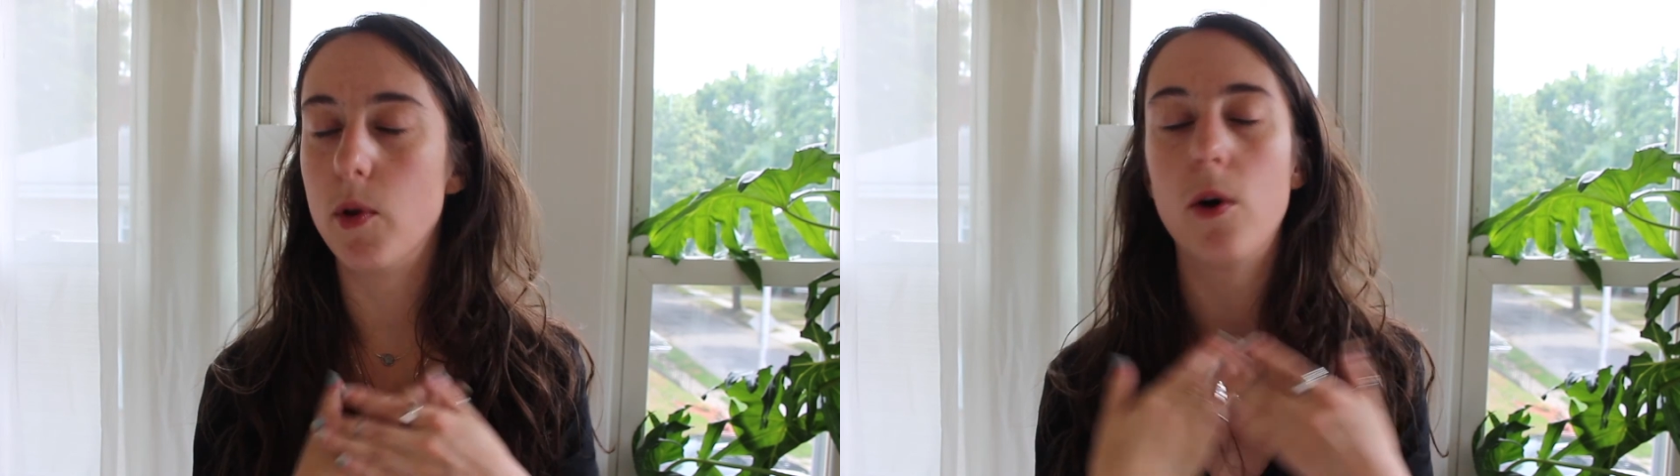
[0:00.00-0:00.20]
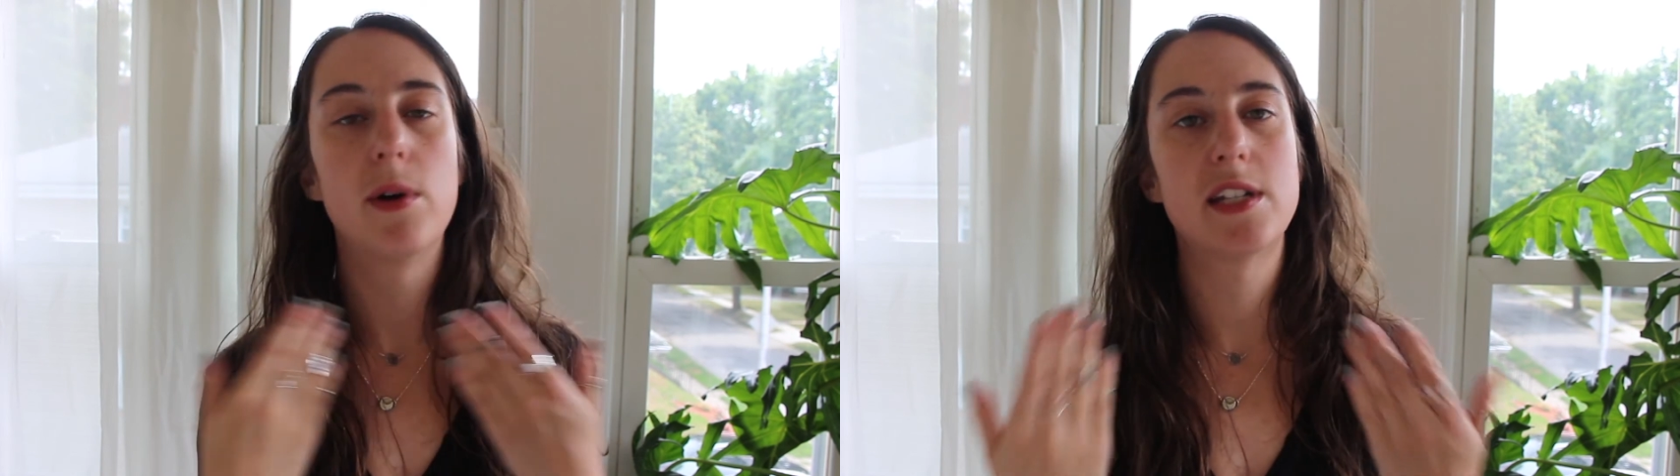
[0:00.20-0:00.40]

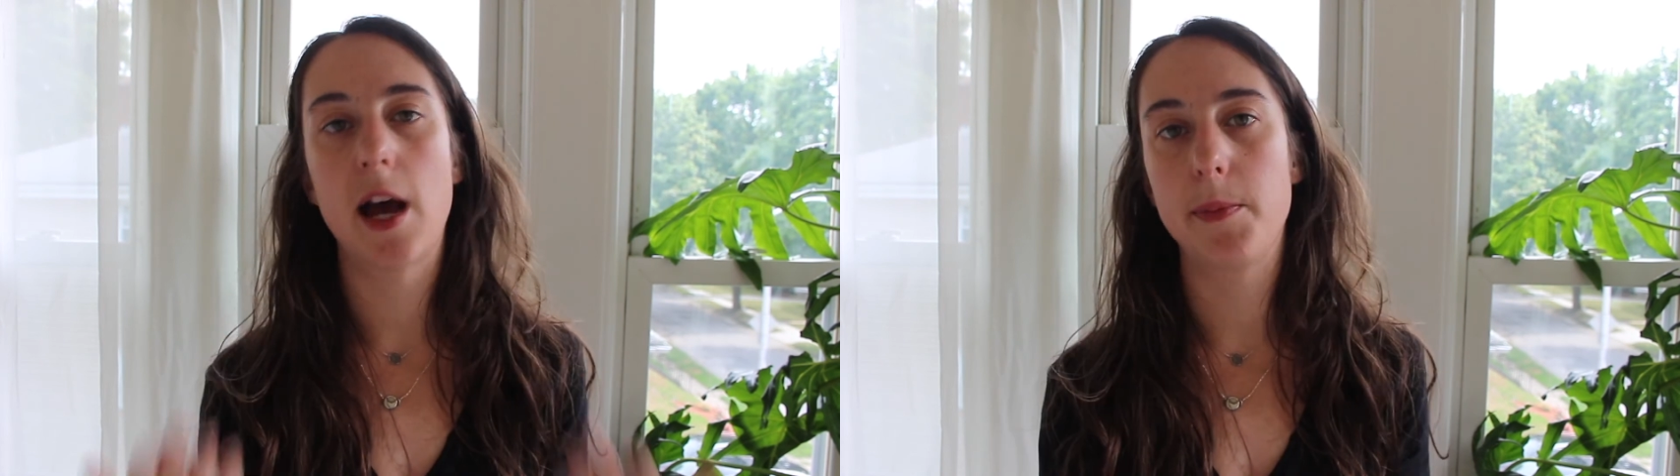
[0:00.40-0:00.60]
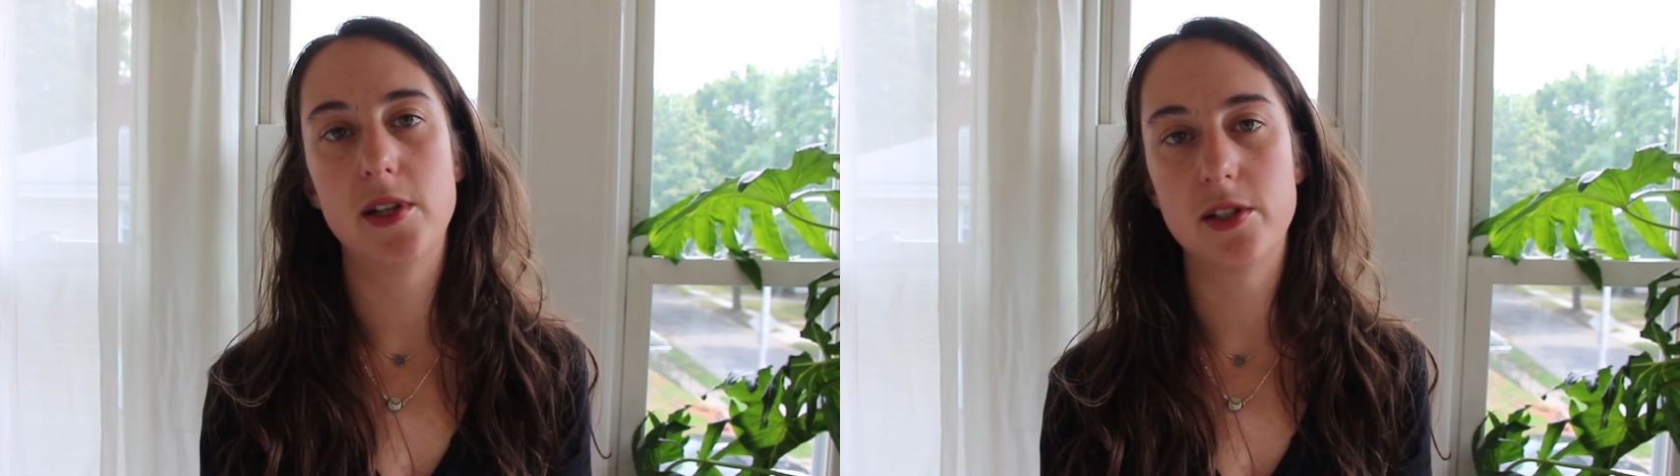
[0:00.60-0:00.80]
always
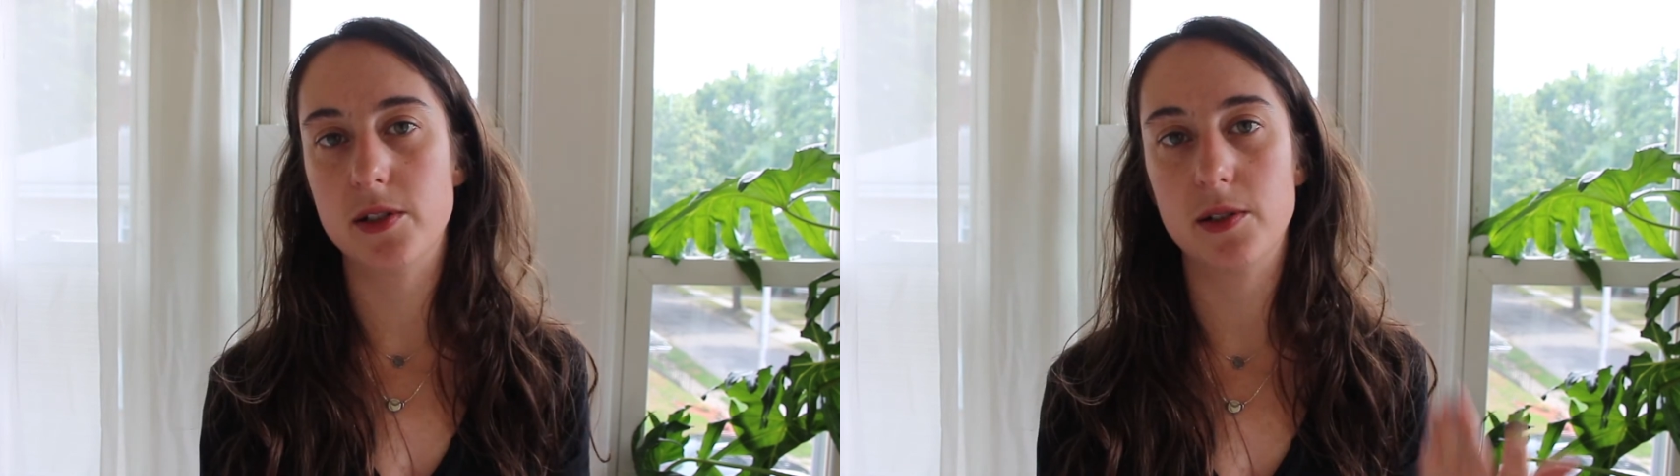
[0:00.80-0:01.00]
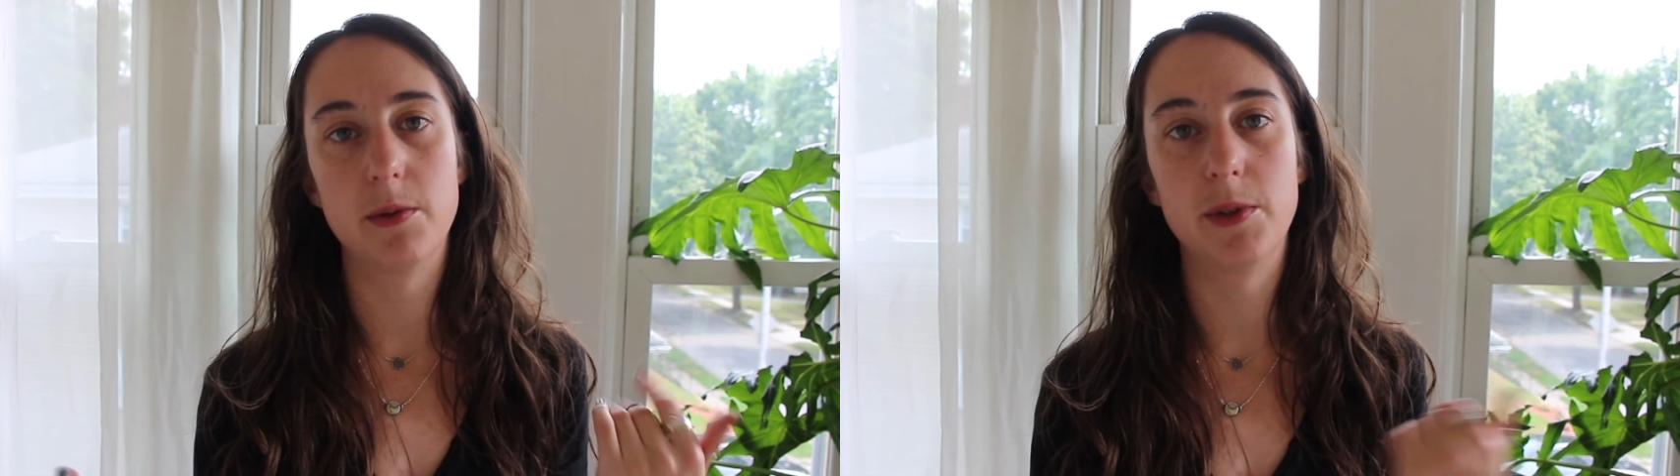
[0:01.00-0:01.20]
happy
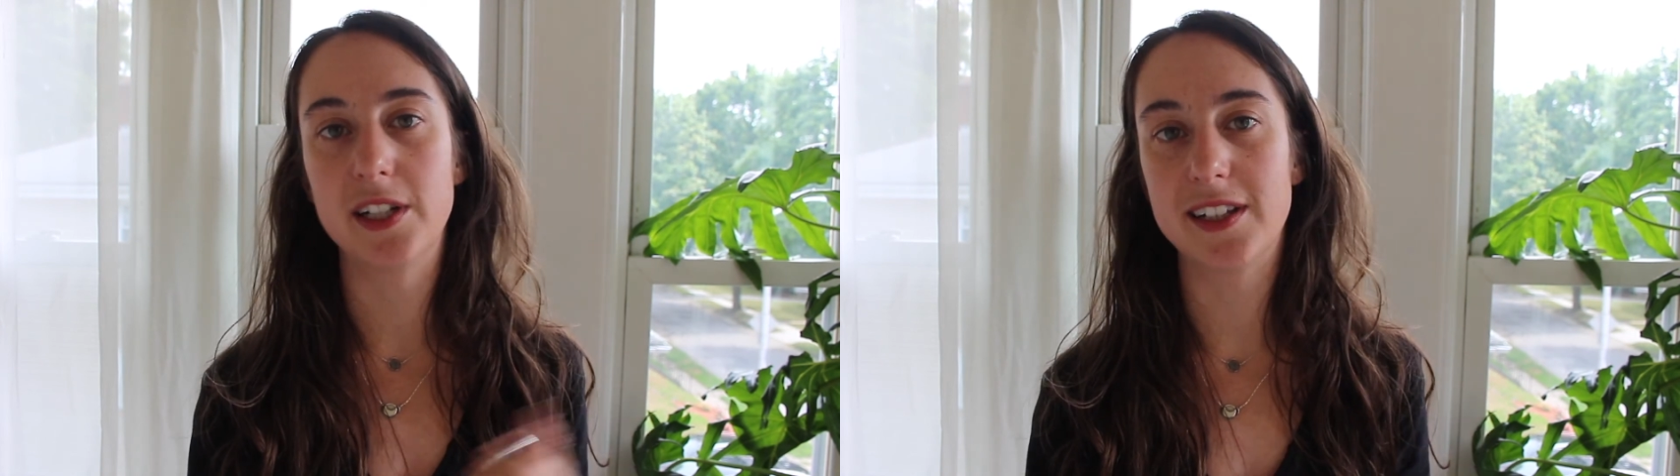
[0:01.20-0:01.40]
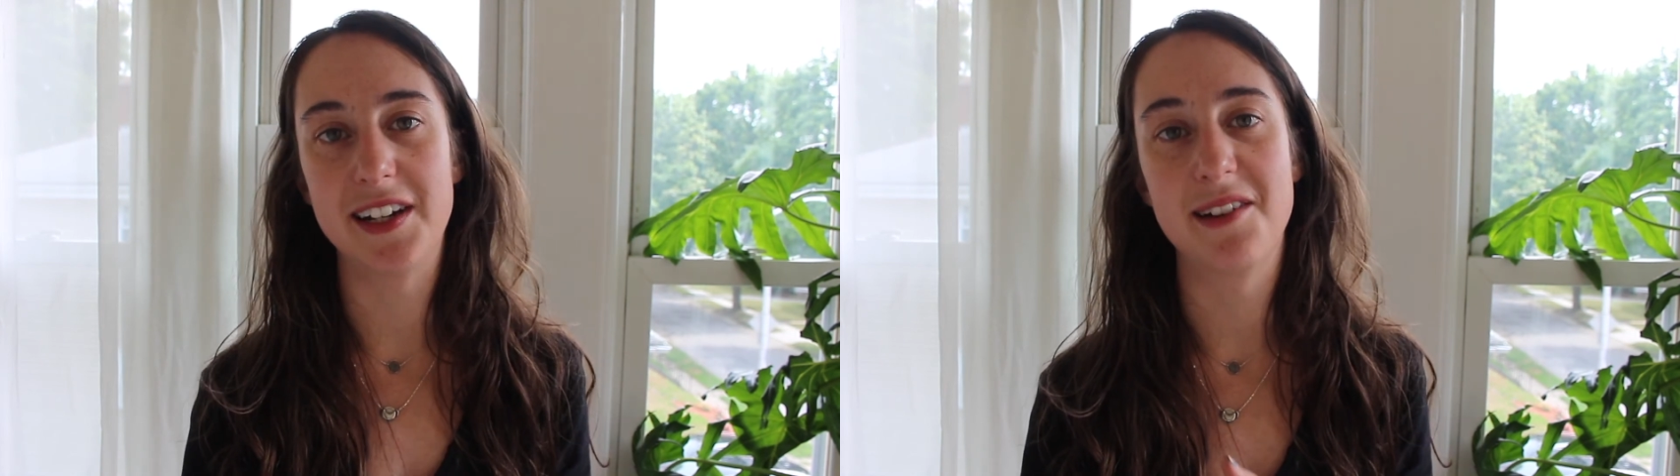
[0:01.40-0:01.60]
to
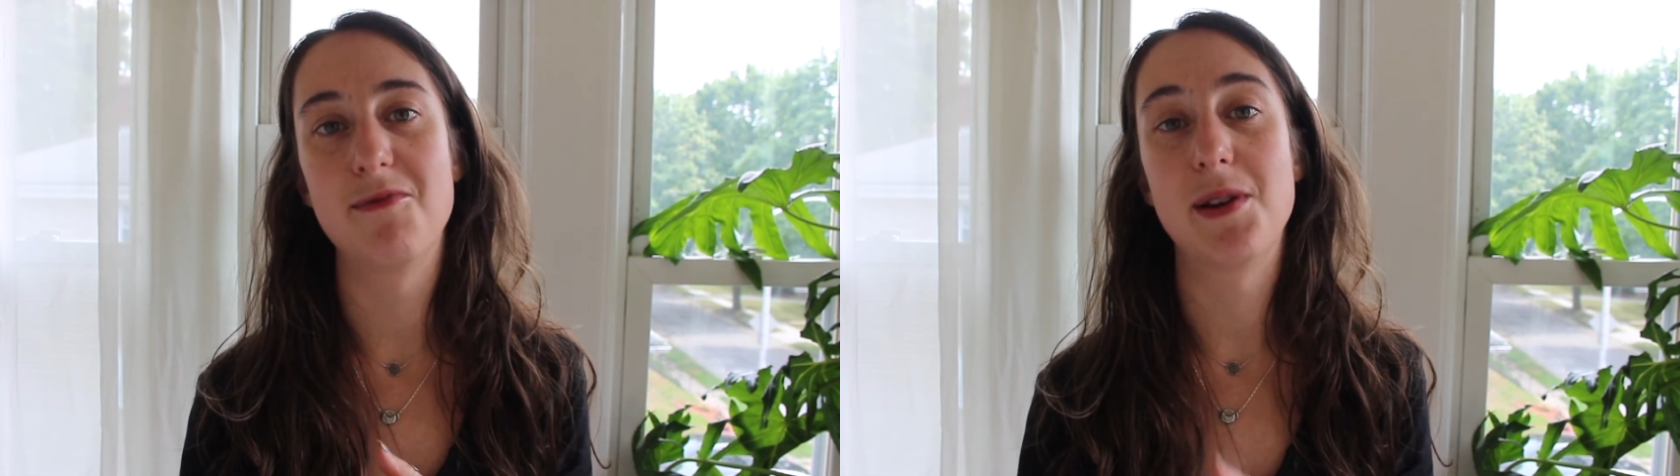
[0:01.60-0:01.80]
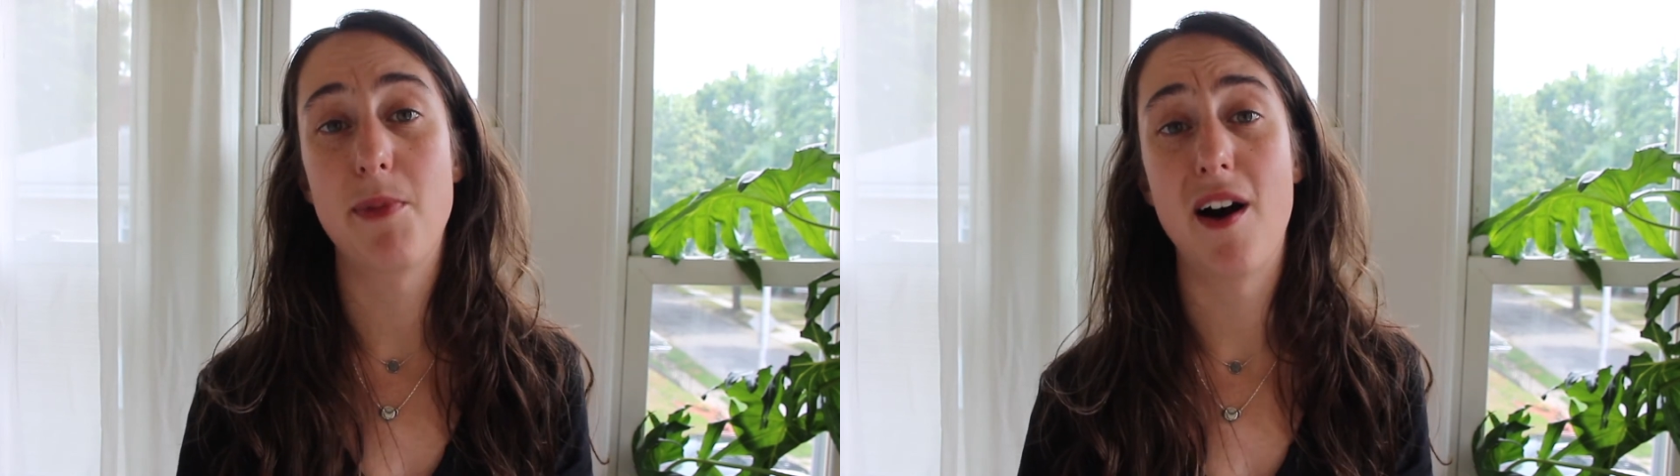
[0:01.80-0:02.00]
re-clean and
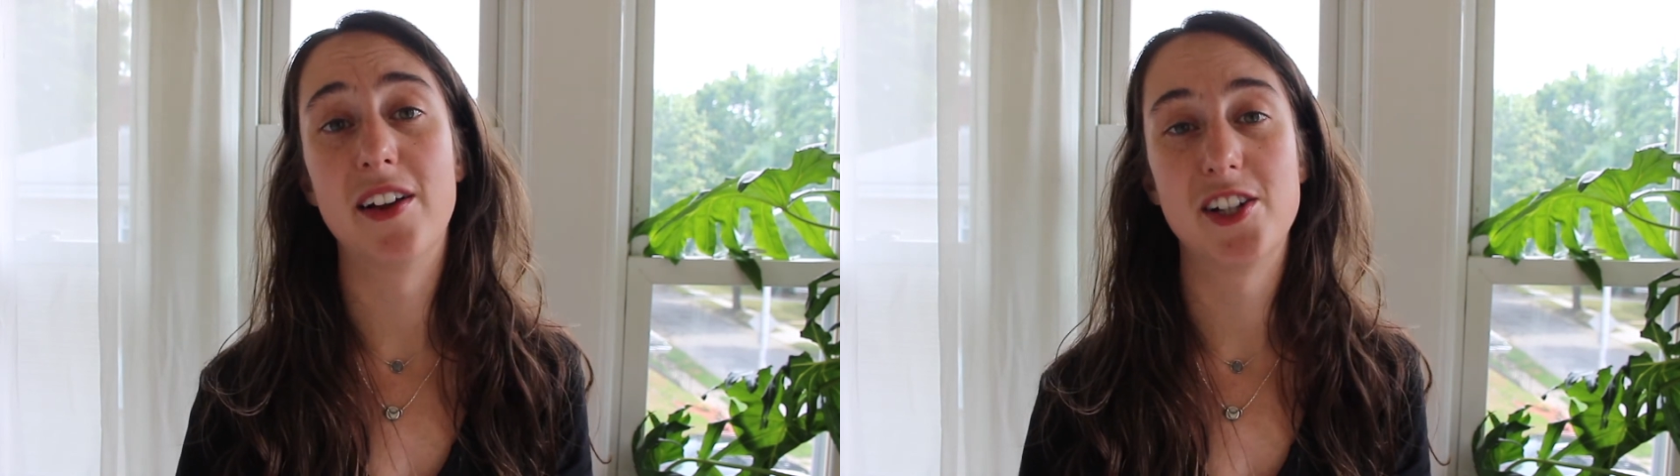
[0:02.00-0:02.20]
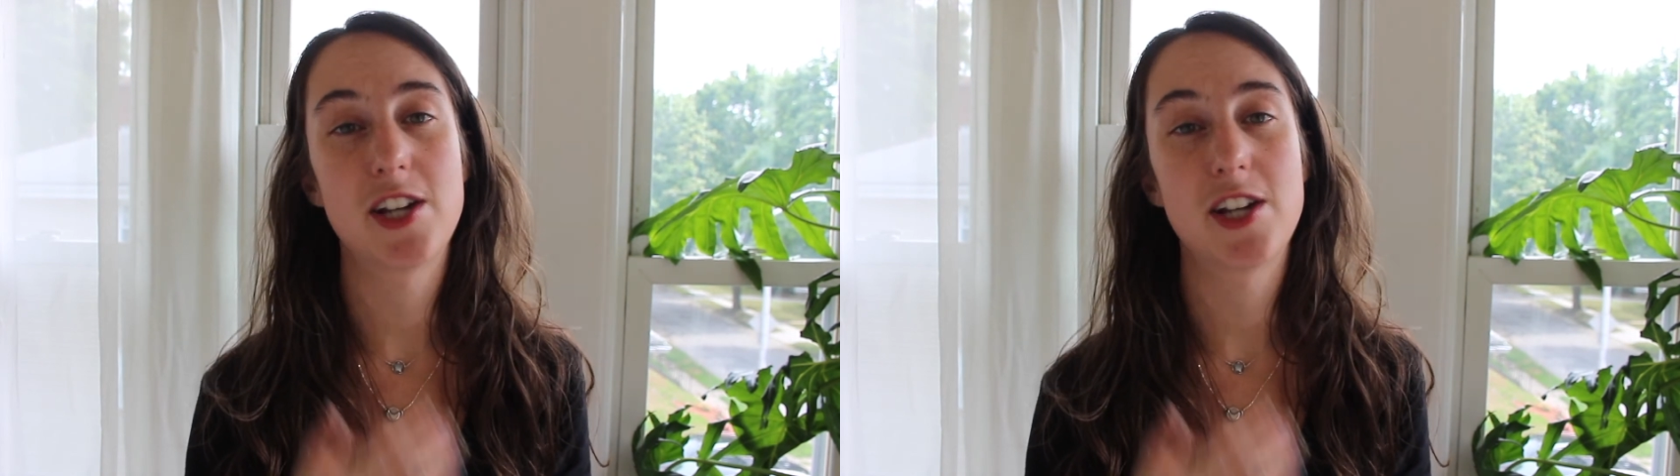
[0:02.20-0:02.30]
repolish